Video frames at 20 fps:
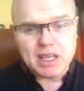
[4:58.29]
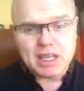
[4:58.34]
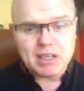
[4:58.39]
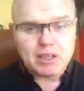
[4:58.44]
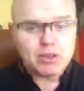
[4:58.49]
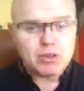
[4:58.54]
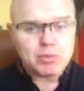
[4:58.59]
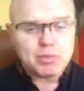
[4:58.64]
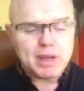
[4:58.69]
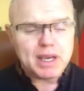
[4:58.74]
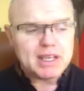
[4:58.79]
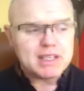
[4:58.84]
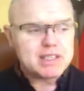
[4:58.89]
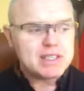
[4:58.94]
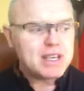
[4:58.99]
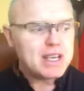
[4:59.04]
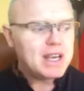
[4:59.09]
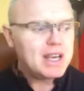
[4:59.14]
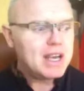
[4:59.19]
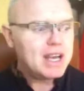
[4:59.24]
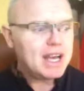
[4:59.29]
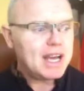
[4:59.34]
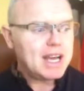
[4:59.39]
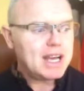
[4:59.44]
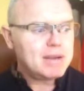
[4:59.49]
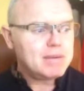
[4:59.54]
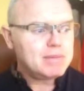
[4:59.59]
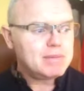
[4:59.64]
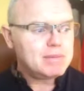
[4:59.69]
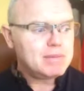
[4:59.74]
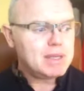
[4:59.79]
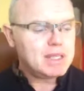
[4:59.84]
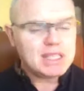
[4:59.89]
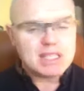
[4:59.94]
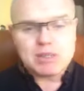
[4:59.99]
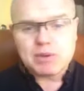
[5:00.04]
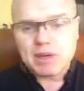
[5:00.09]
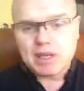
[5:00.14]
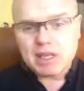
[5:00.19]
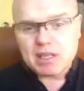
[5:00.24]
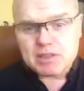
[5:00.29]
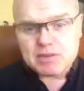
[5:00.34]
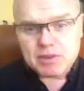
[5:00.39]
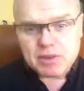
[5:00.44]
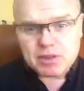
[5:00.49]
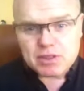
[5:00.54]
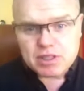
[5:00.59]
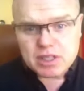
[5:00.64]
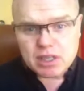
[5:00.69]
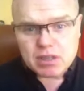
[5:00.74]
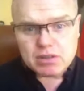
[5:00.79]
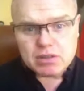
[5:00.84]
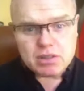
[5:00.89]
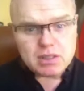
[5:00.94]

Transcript: at a good pace, and that's how I lost 4 stone.